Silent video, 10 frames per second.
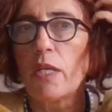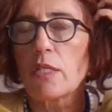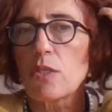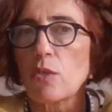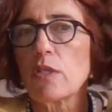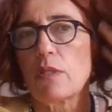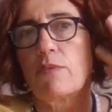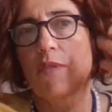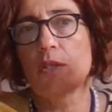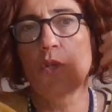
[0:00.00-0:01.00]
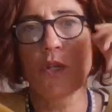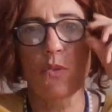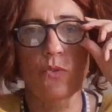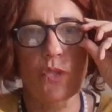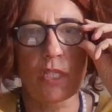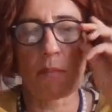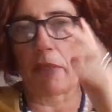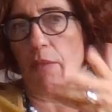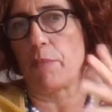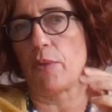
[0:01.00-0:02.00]
So we are going to a
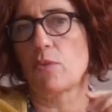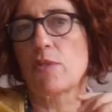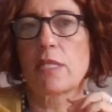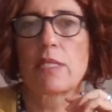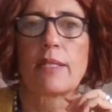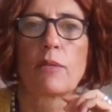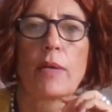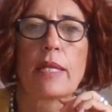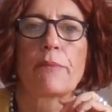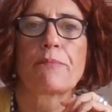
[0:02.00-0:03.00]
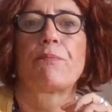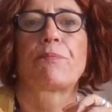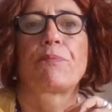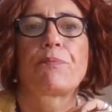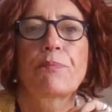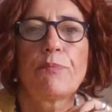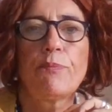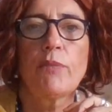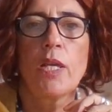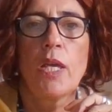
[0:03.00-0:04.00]
similar process in a way.
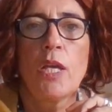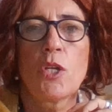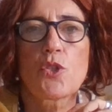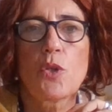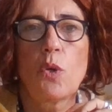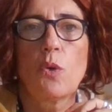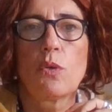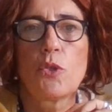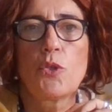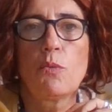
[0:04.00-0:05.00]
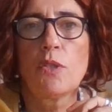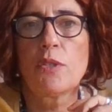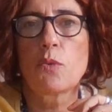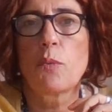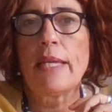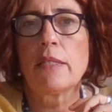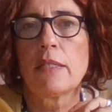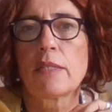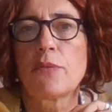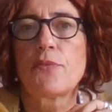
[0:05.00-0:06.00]
So you wonder when
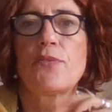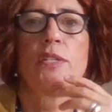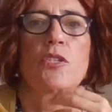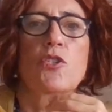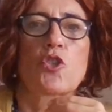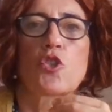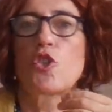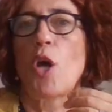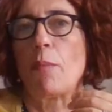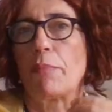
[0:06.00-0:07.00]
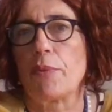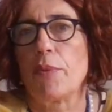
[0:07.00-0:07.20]
the fears stop.